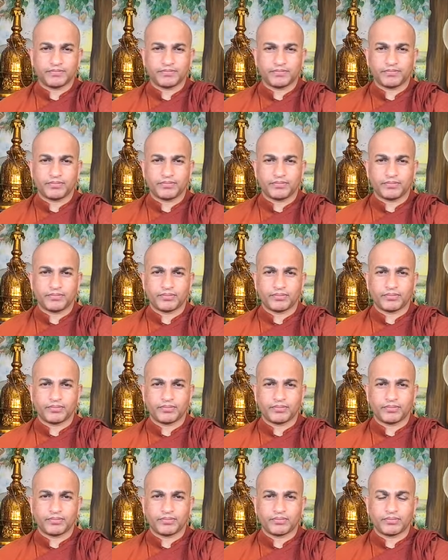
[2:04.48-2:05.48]

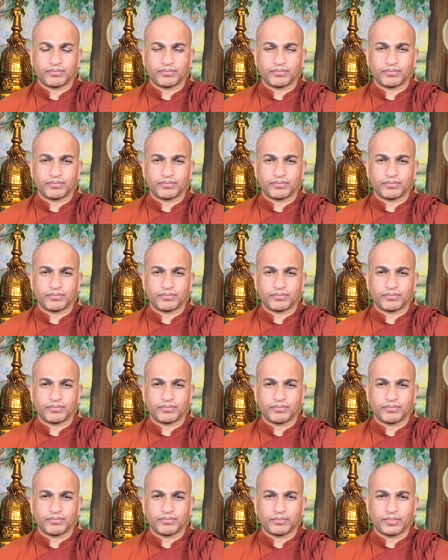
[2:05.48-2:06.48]

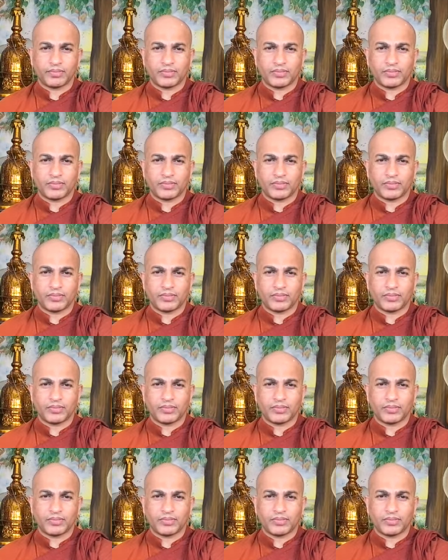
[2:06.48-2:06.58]
(silence)